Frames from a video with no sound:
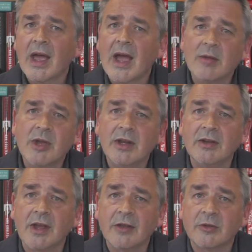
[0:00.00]
How
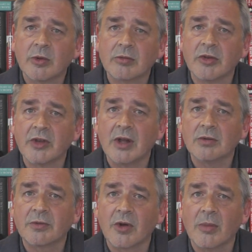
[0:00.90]
many deaths will
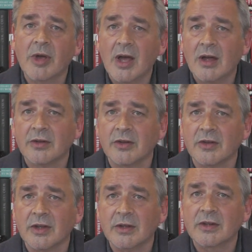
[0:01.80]
result from heart
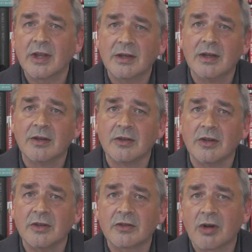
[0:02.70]
disease, kidney
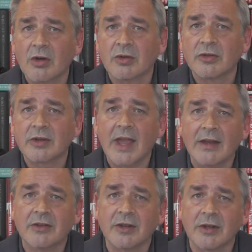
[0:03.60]
disease, strokes,
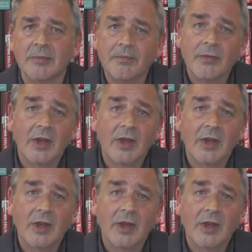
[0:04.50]
cancer,